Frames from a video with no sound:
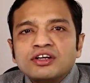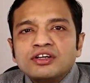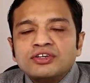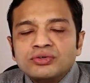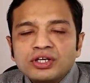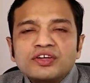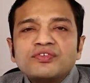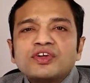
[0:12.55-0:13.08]

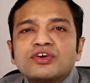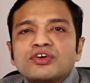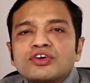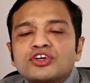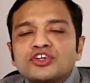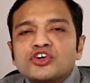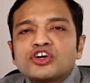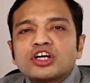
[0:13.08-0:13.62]
Today we are going to
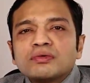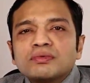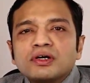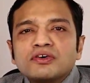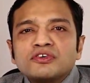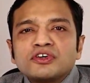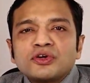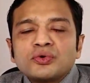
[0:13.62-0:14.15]
talk
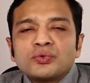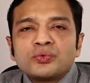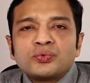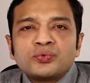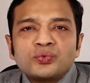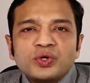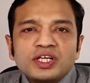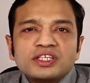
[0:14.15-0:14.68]
about
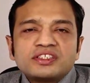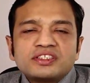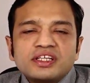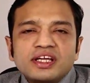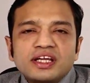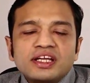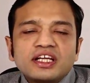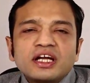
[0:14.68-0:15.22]
fixed
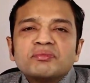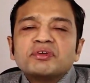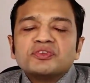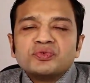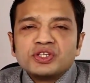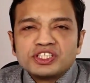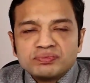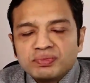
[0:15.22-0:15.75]
income
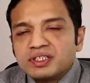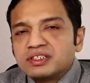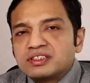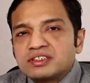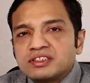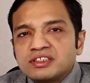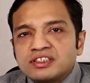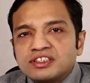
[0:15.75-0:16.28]
investments.